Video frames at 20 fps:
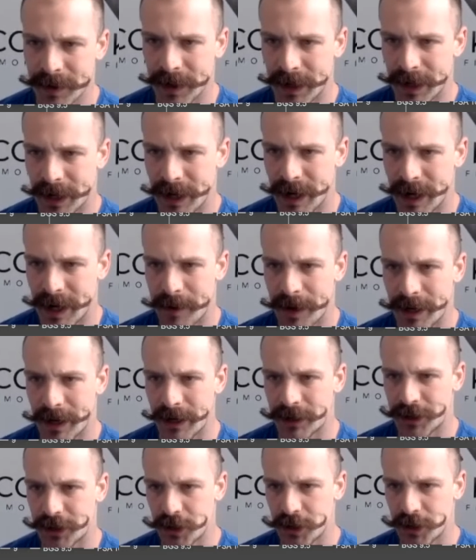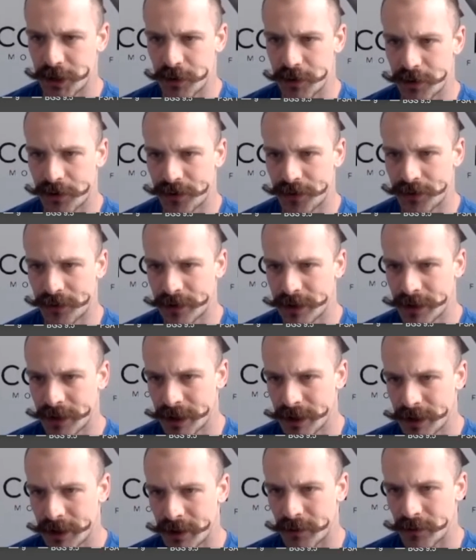And it shows
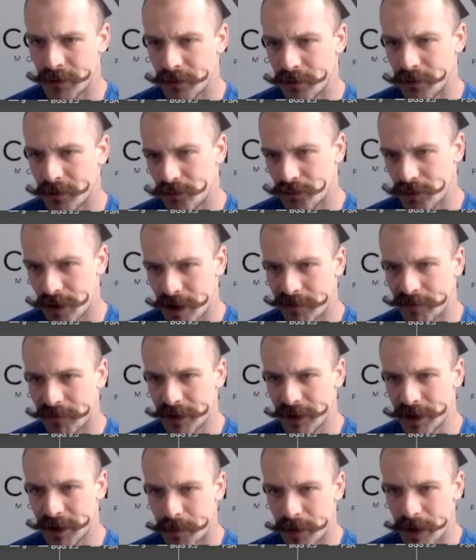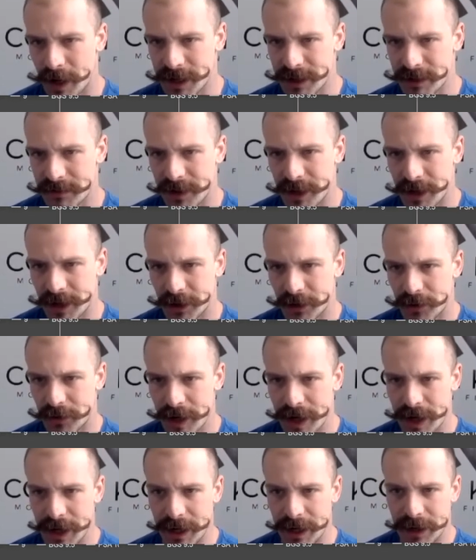roughly the price of the
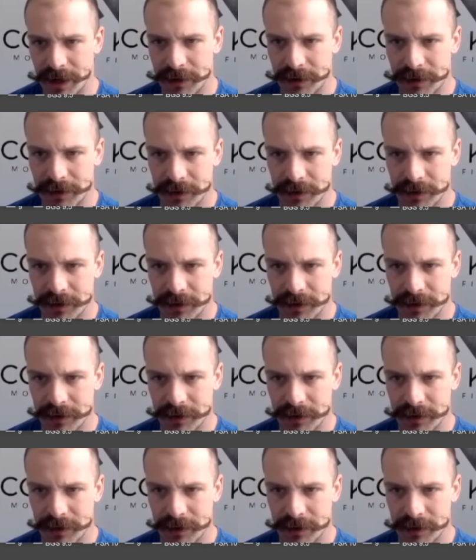ungraded.